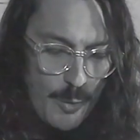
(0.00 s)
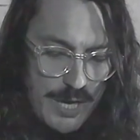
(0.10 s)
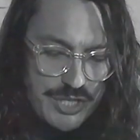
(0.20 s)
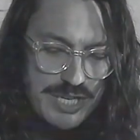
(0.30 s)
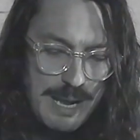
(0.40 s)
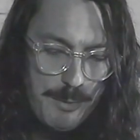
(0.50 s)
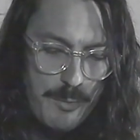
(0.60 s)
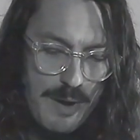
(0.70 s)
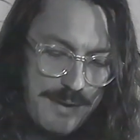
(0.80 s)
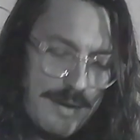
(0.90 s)
Question number
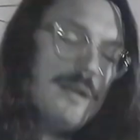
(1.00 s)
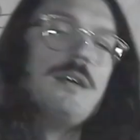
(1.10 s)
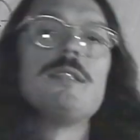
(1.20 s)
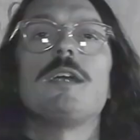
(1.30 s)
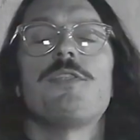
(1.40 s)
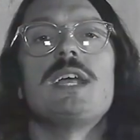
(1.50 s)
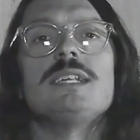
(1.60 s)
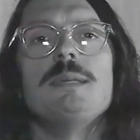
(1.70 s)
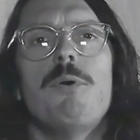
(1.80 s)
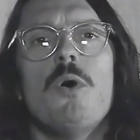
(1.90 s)
one that I think
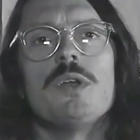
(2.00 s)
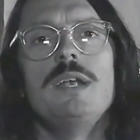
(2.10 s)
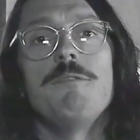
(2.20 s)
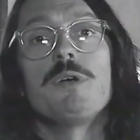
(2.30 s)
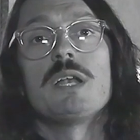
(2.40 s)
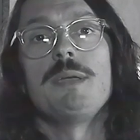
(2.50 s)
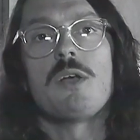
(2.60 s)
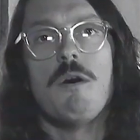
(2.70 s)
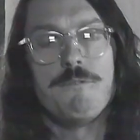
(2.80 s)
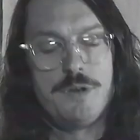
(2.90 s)
is important if we're going to be
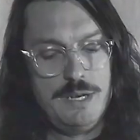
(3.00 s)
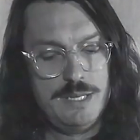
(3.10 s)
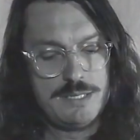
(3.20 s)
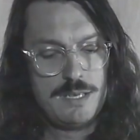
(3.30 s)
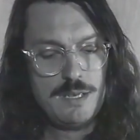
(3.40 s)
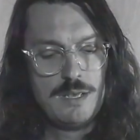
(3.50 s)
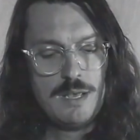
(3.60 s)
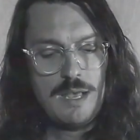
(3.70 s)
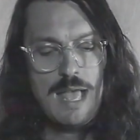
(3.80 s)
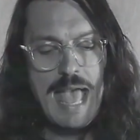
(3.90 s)
confident is
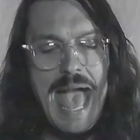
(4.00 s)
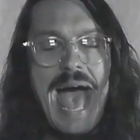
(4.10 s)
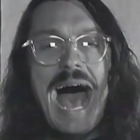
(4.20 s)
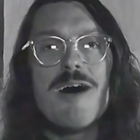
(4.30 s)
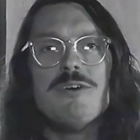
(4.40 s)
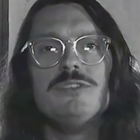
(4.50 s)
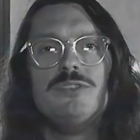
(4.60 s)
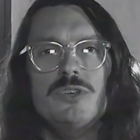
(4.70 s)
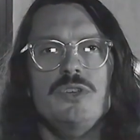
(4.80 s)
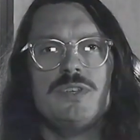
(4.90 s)
how
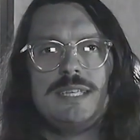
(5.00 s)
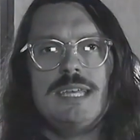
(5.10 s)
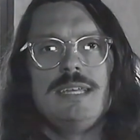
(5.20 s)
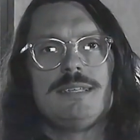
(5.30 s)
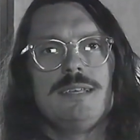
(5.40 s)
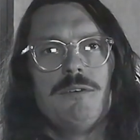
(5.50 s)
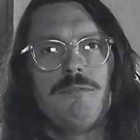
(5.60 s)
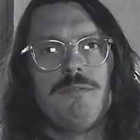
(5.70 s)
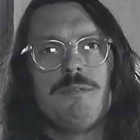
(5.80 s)
do you see yourself?